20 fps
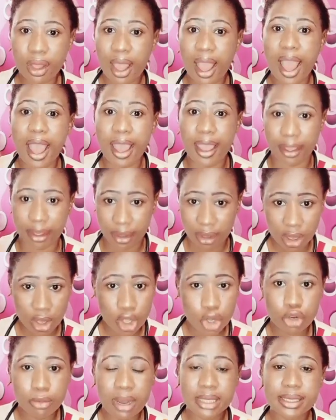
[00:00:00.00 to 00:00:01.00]

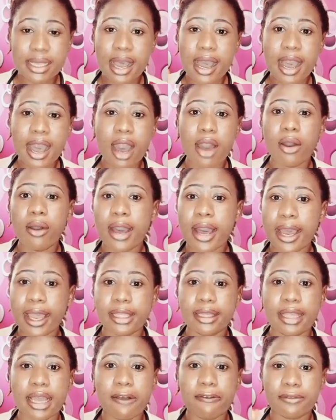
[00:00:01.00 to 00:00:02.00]

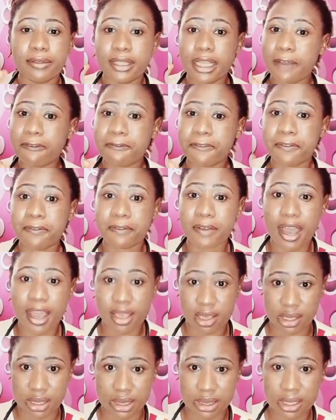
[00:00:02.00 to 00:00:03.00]
high that fever
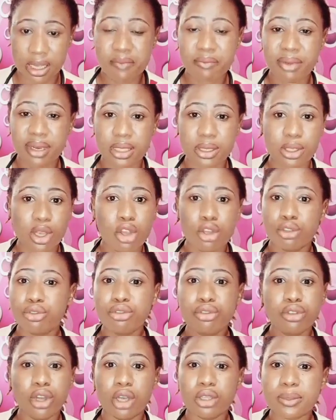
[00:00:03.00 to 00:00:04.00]
is, please
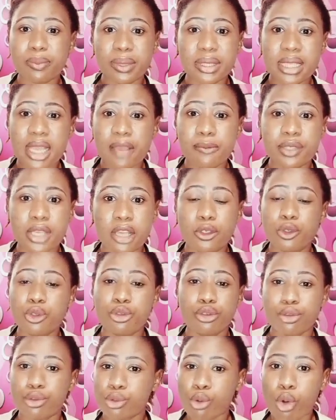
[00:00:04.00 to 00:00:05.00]
do not be tempted to
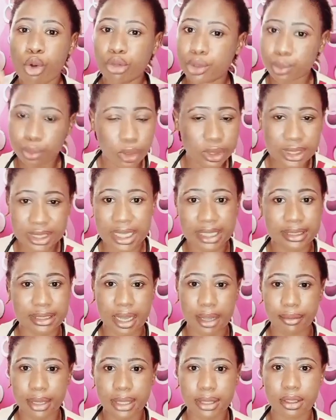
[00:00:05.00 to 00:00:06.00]
use cold water
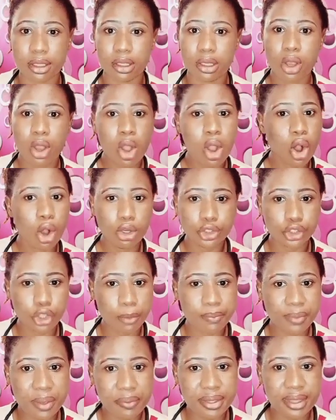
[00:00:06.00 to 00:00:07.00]
directly on your
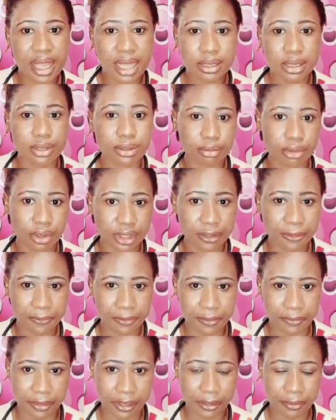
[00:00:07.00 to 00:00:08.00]
baby that is running
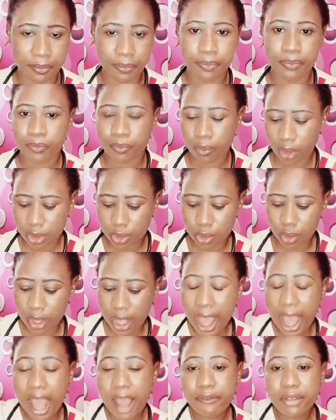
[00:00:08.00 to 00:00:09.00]
fever. So
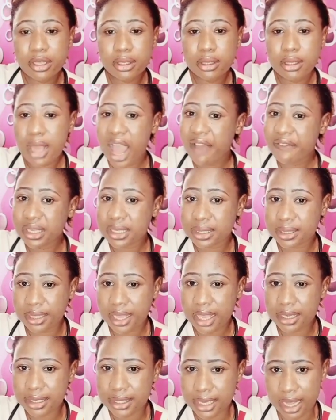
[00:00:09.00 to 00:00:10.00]
having
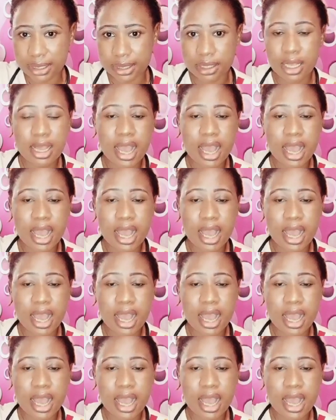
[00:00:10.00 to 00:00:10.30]
said that,